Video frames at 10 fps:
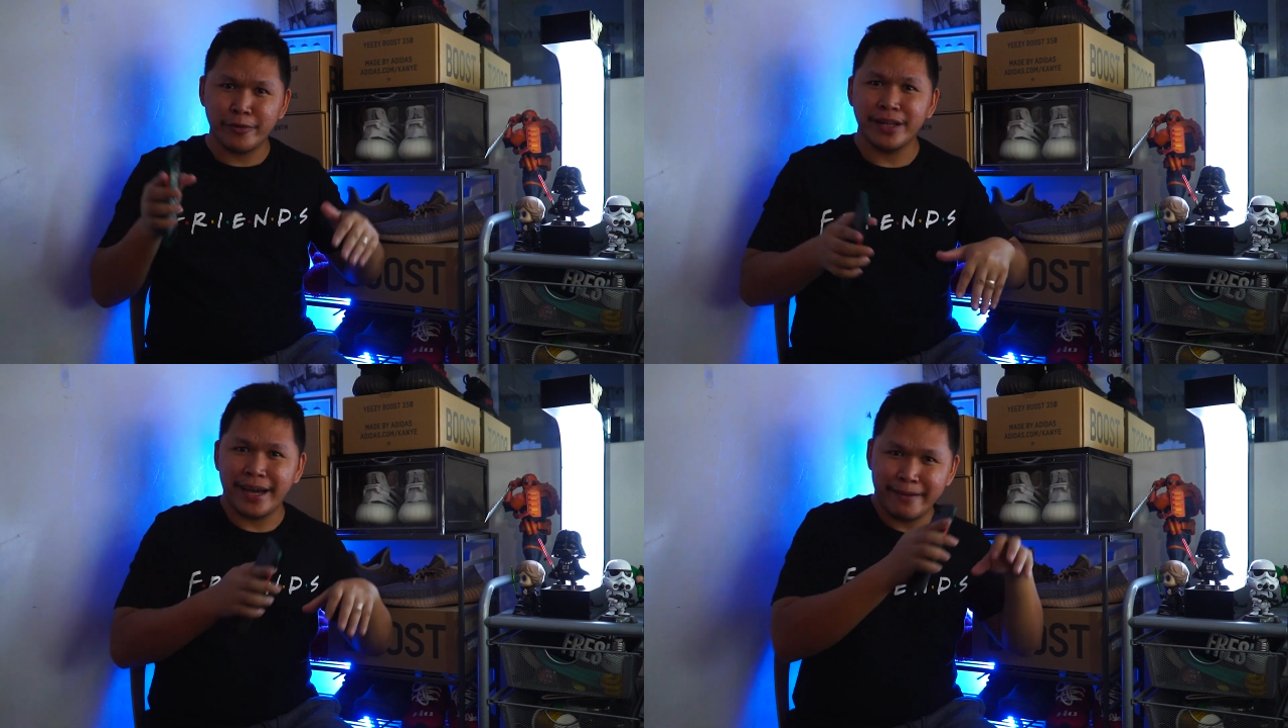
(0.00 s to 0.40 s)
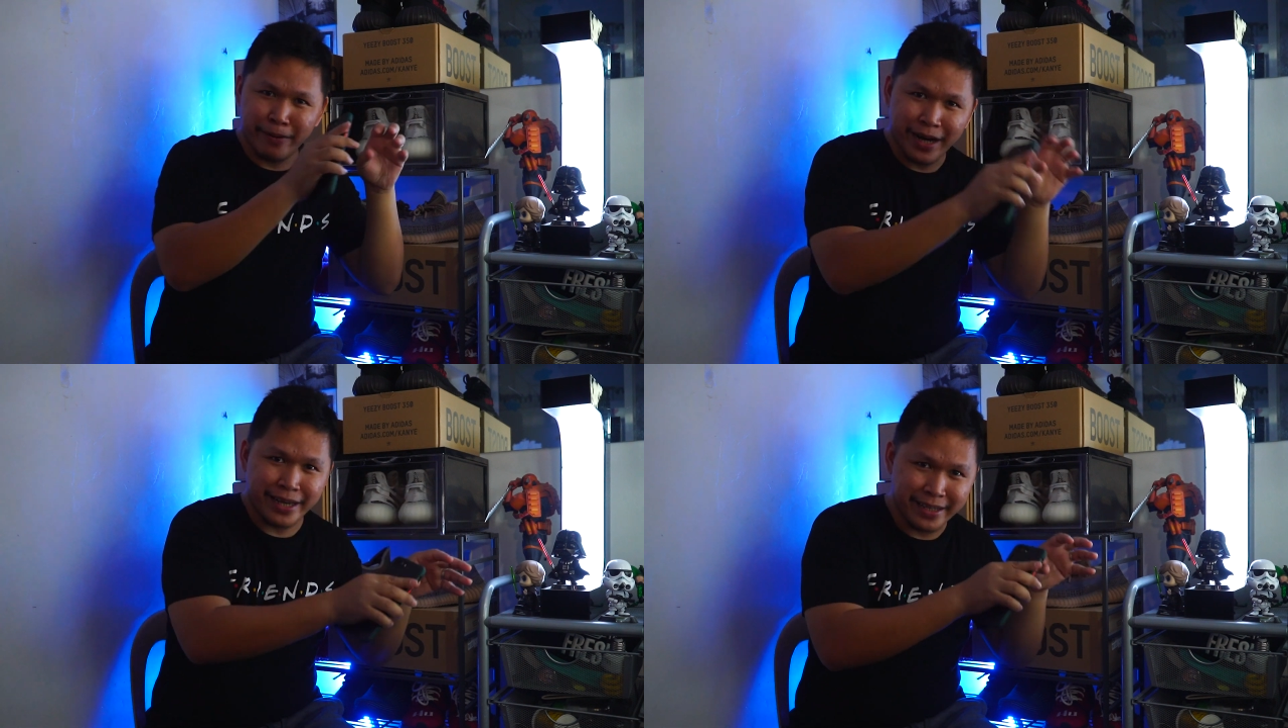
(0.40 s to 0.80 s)
will I
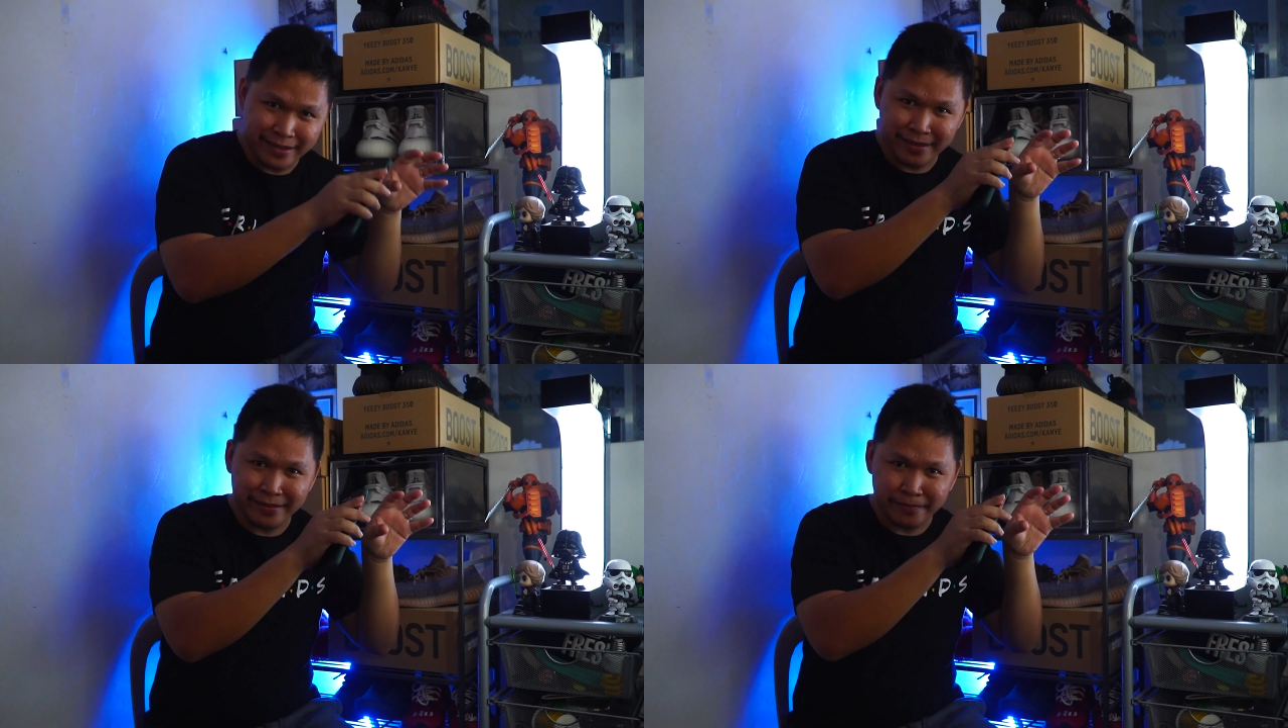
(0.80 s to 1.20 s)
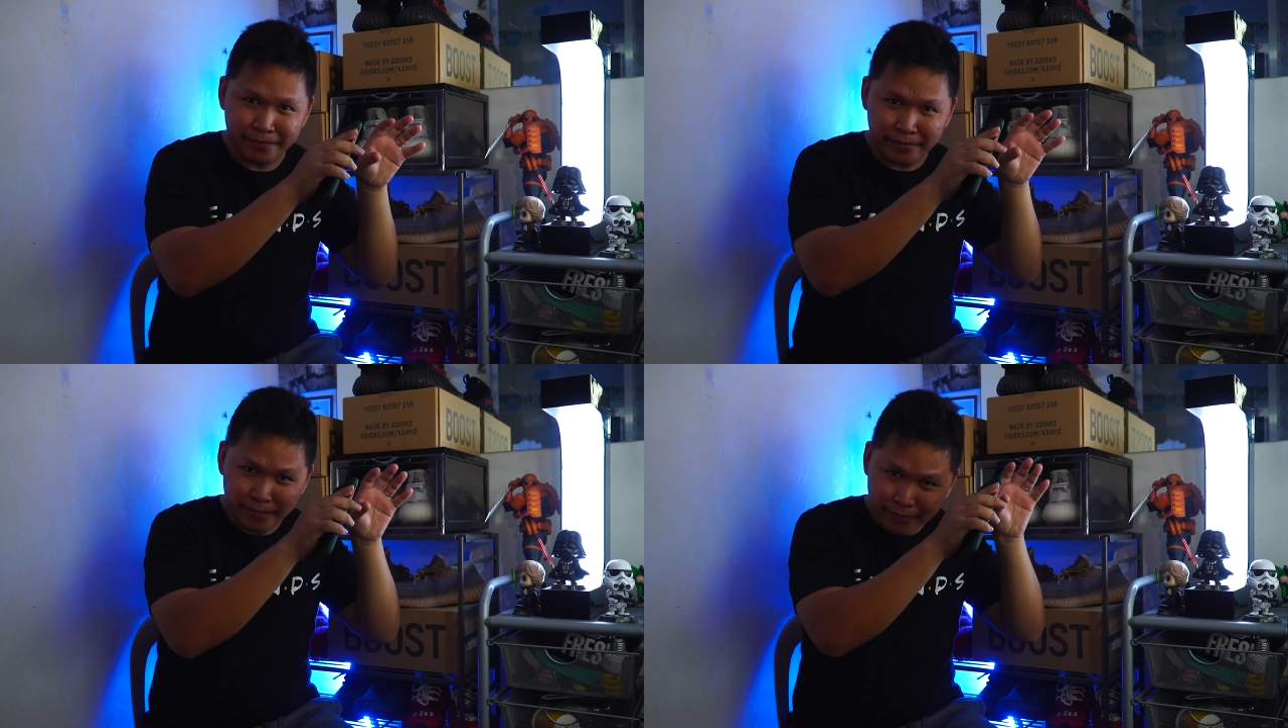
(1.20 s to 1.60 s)
buy it
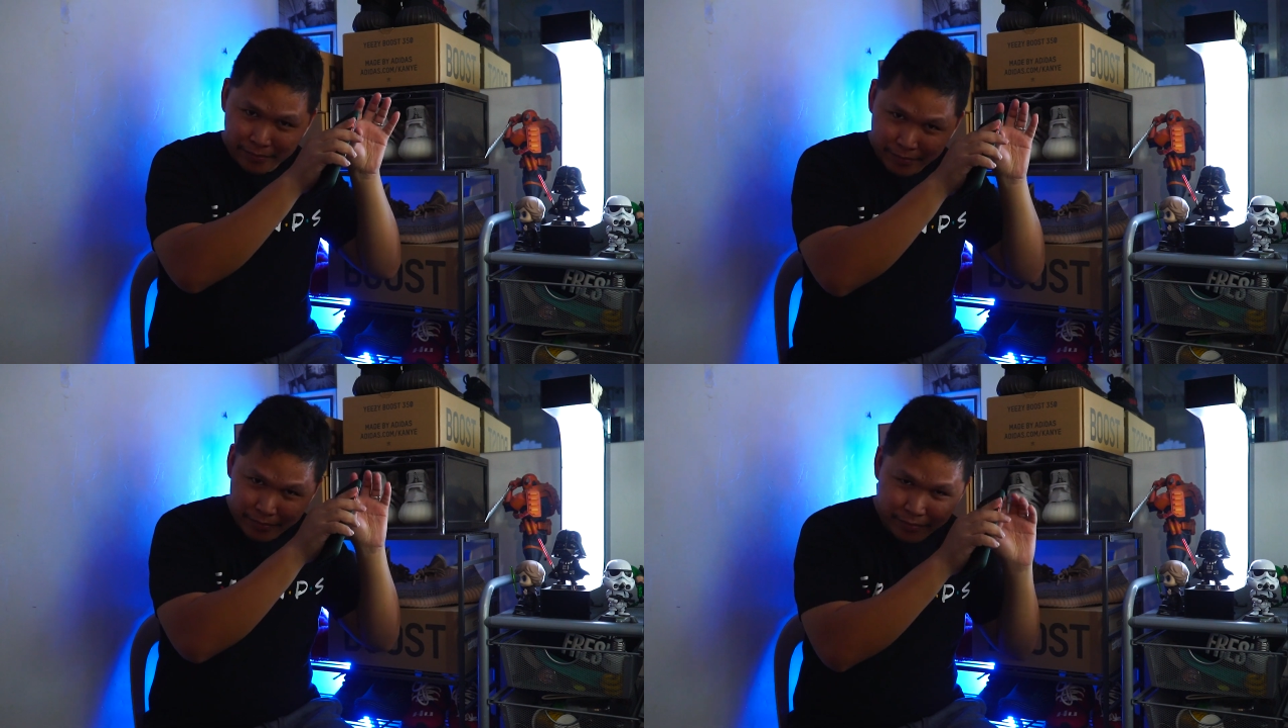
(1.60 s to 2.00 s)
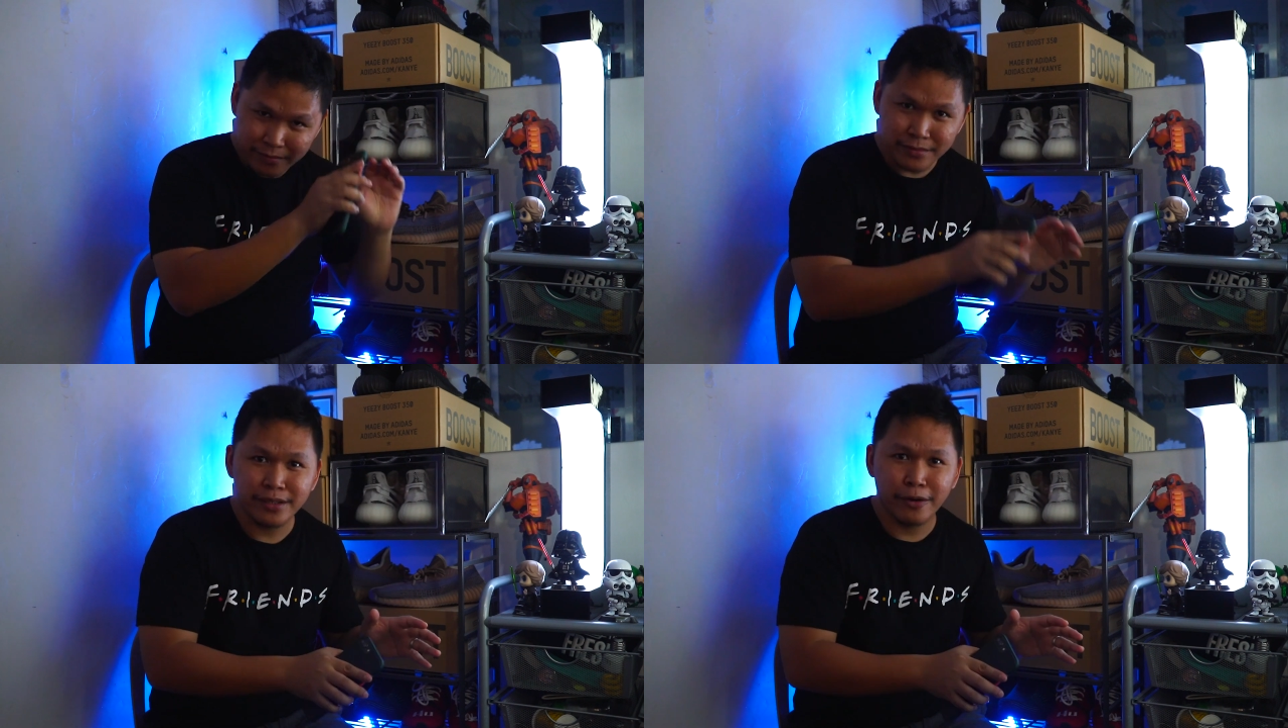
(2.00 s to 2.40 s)

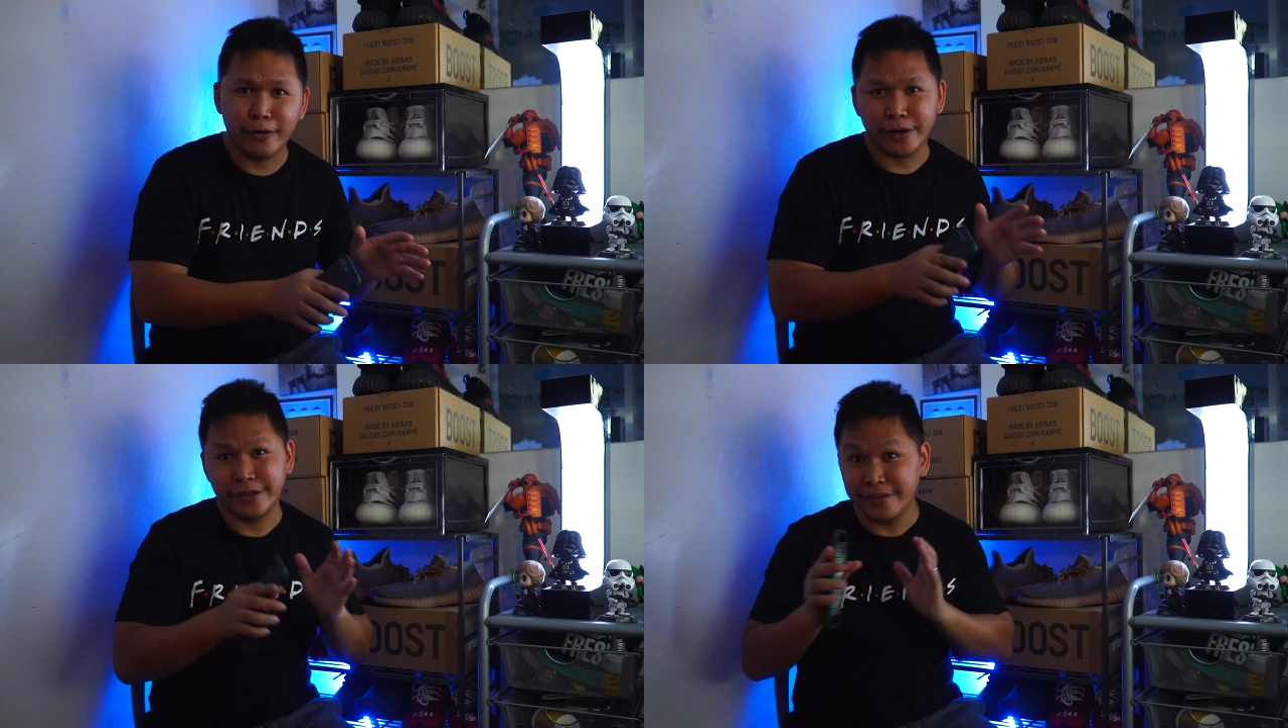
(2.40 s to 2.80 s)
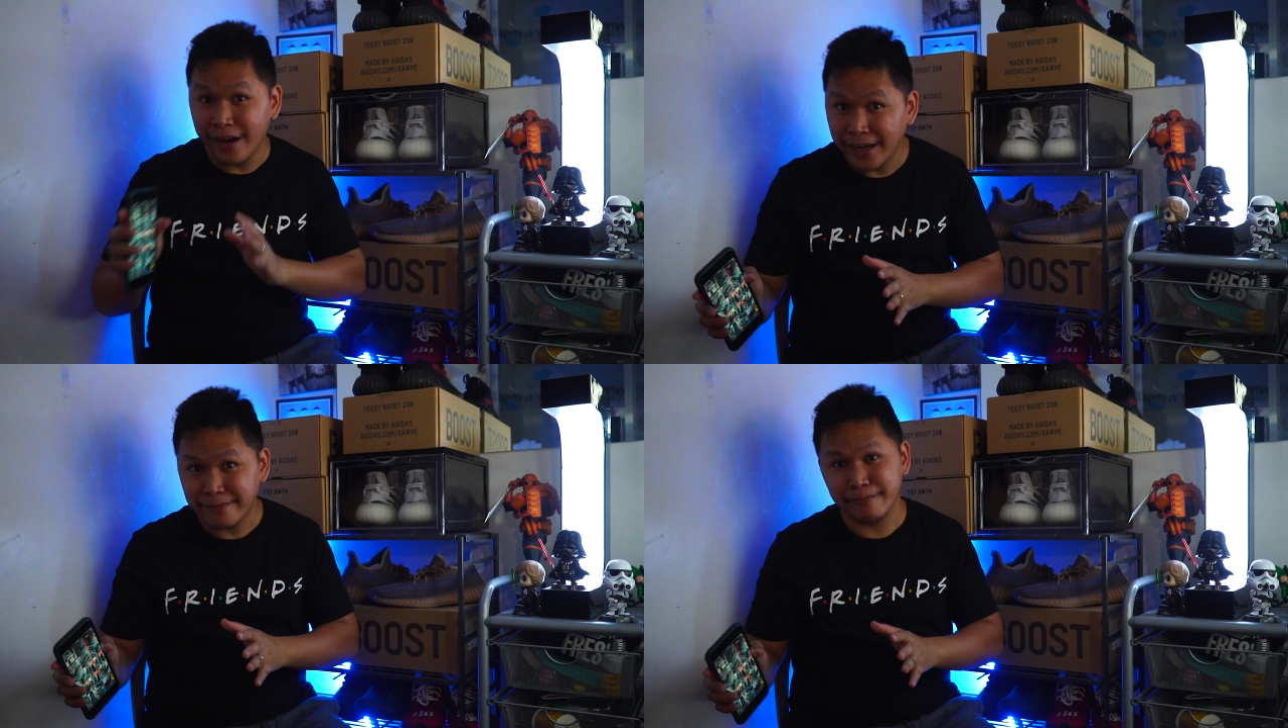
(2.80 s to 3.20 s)
or
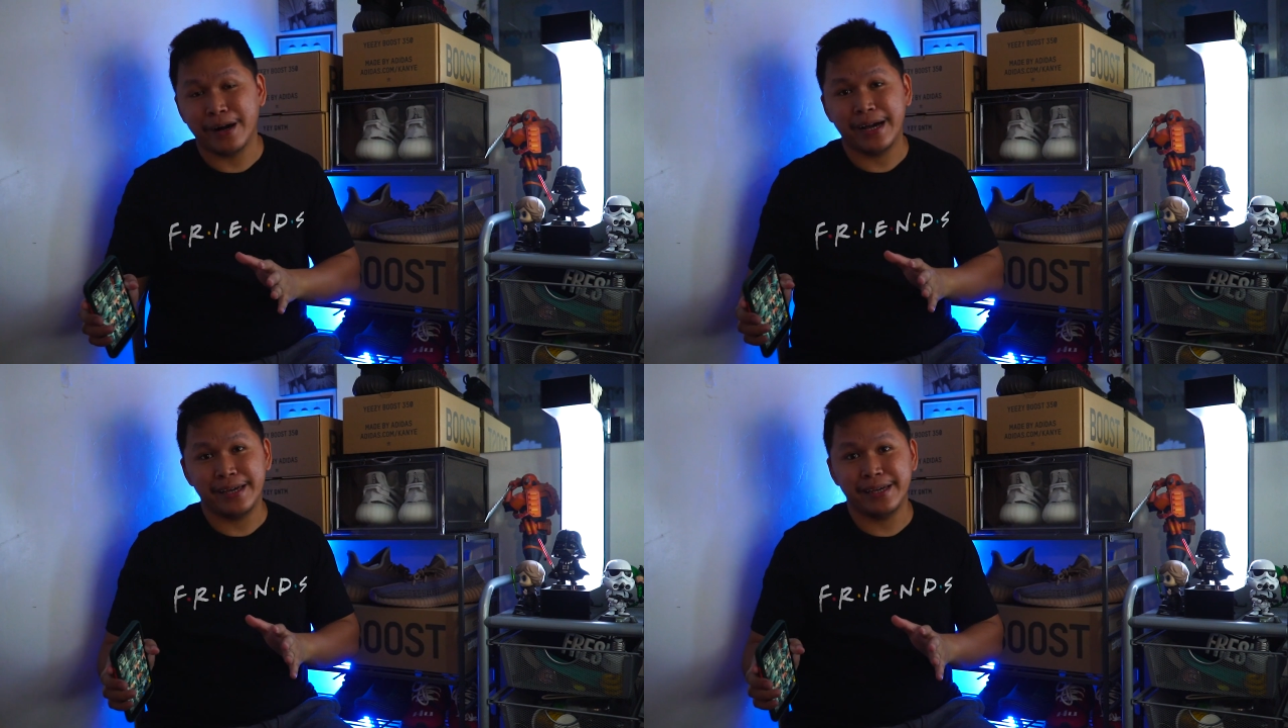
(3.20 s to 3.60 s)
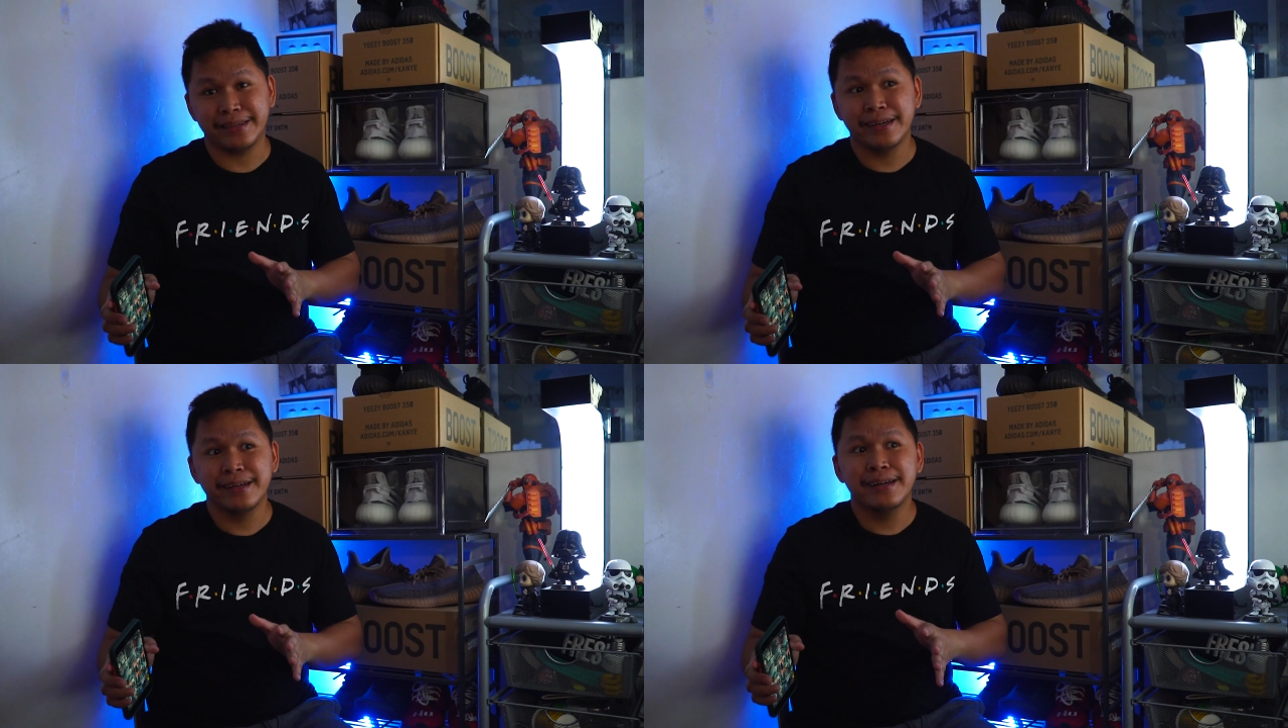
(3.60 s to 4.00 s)
not buy it?